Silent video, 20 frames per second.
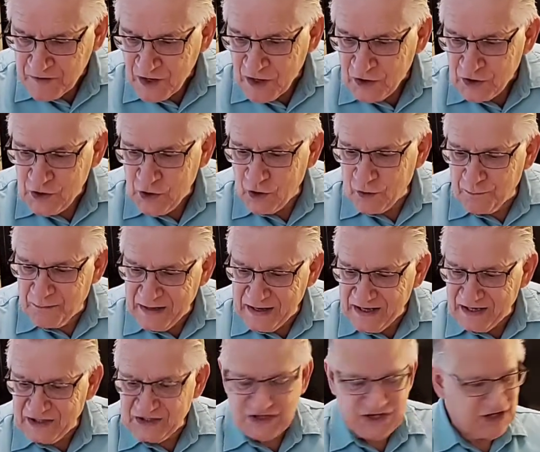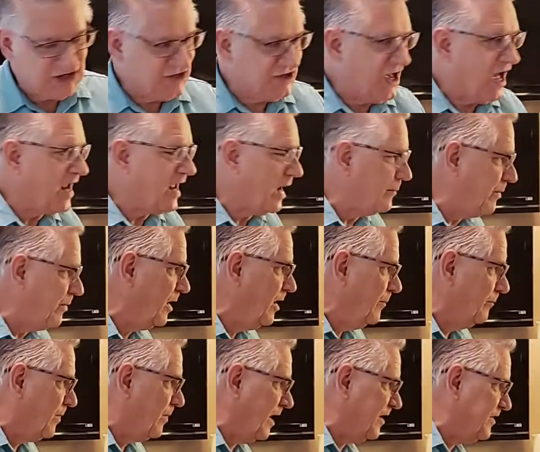You're being set up
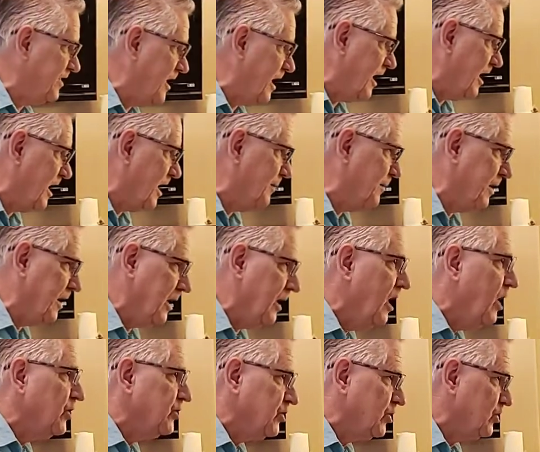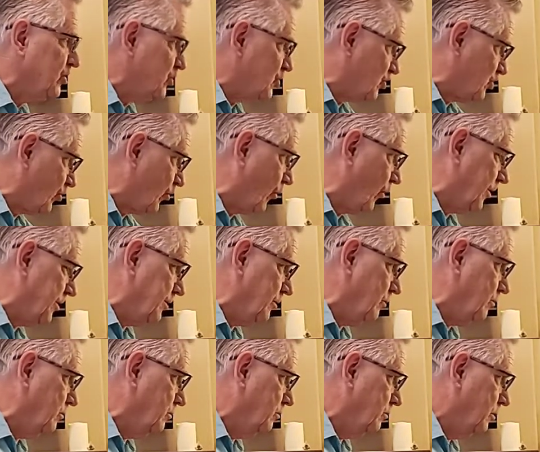by the enemy to destroy
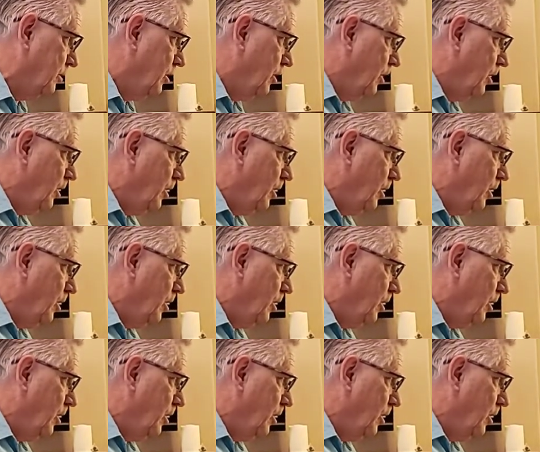you.